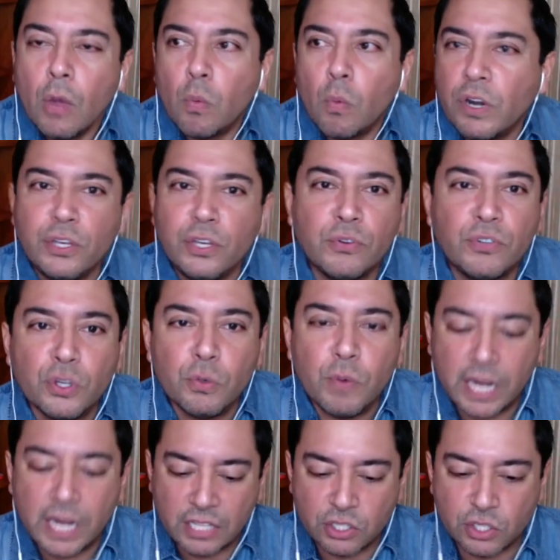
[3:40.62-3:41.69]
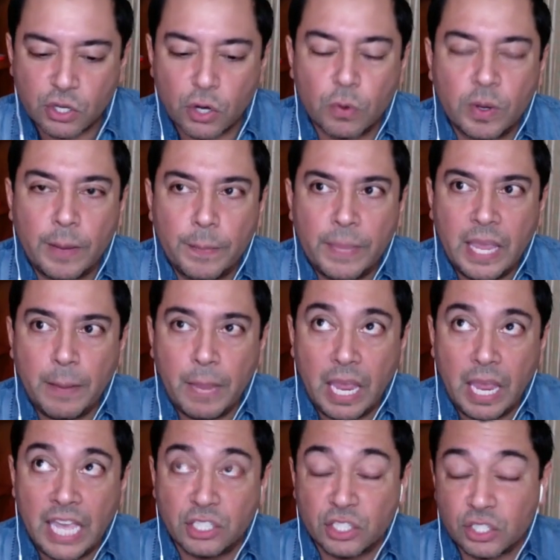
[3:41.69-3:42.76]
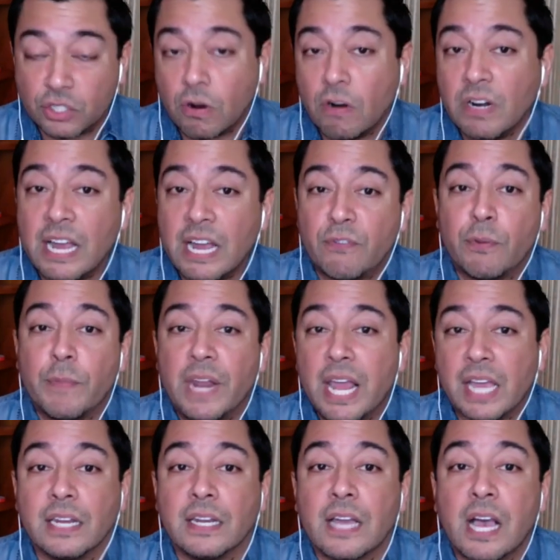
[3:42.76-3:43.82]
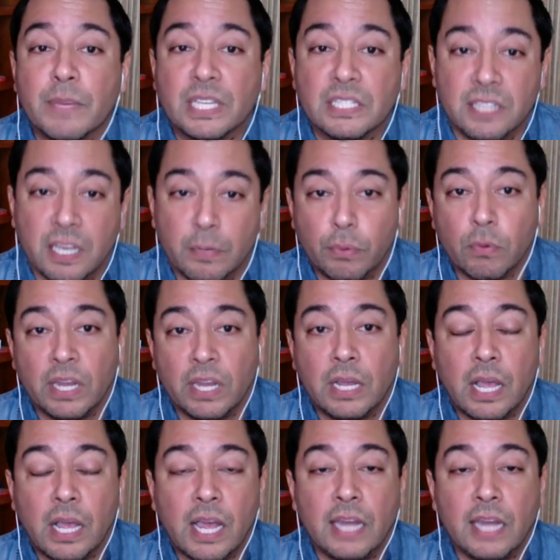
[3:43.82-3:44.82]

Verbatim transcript: What are you doing? And so it started out from an economic standpoint.